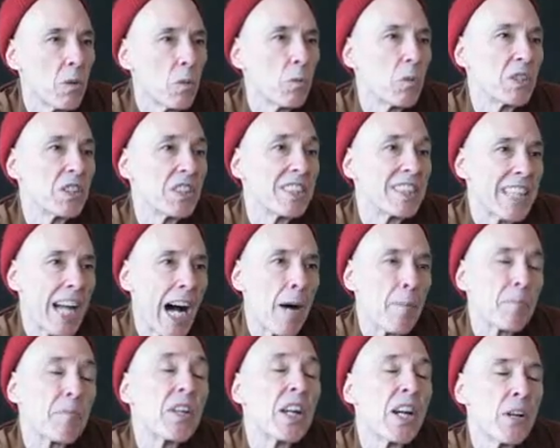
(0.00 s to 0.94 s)
would
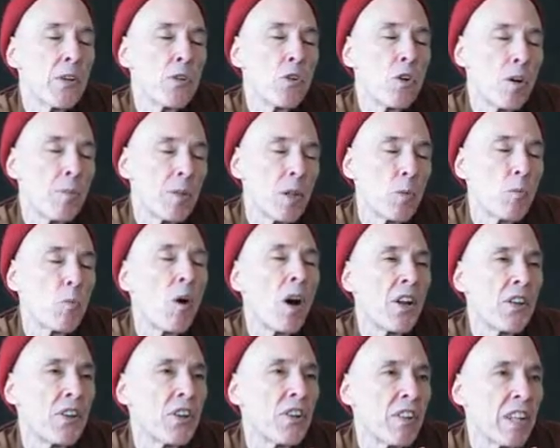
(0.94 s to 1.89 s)
stop their normal
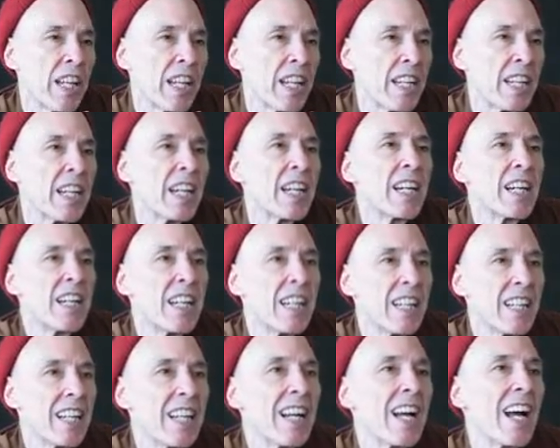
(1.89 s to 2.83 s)
wandering
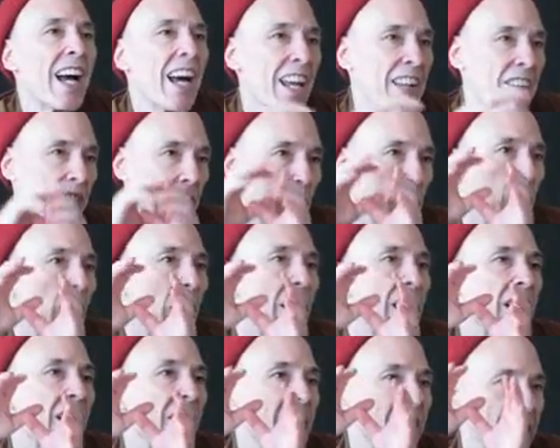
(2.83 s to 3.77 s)
and
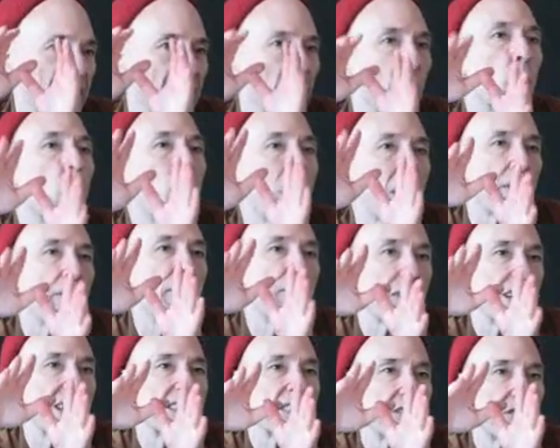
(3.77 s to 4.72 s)
dwell in one
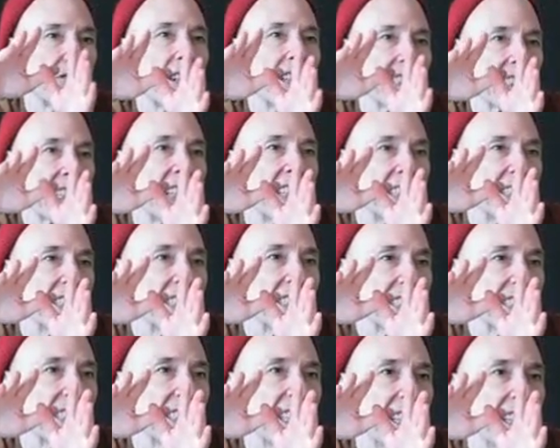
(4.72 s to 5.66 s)
fixed residence
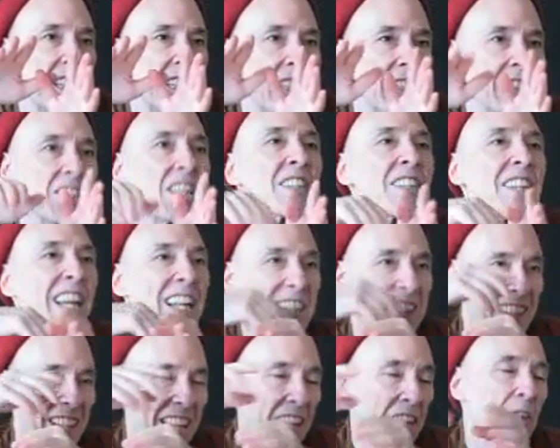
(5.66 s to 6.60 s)
so that
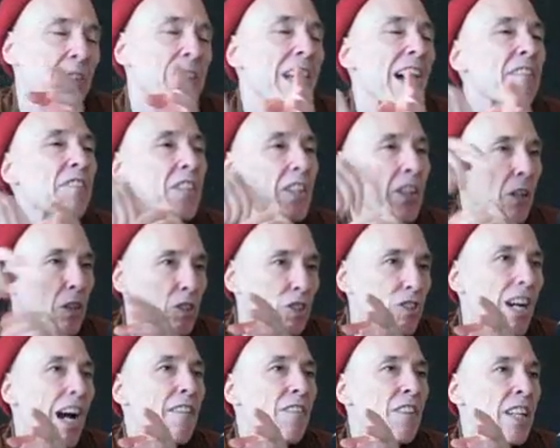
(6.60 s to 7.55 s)
they don't have to go
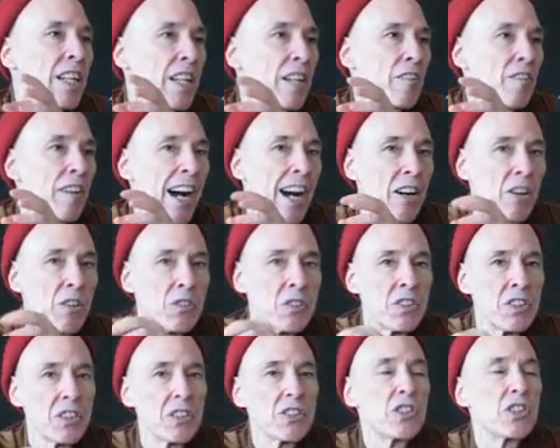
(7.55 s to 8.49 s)
traveling
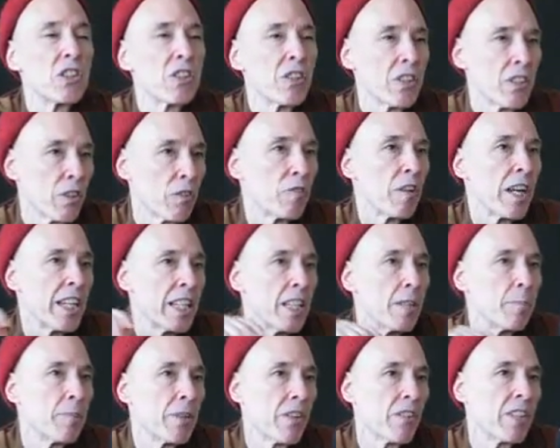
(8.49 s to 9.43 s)
around during the rainy
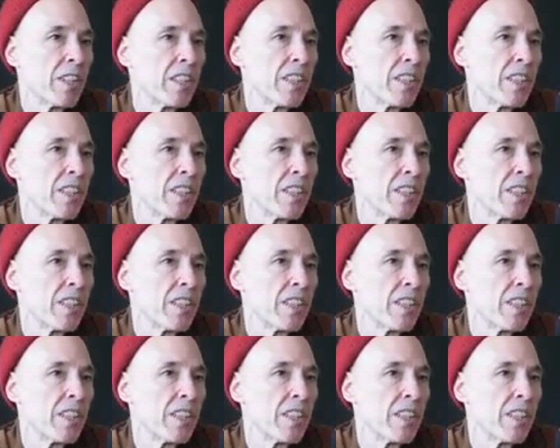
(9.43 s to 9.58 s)
period.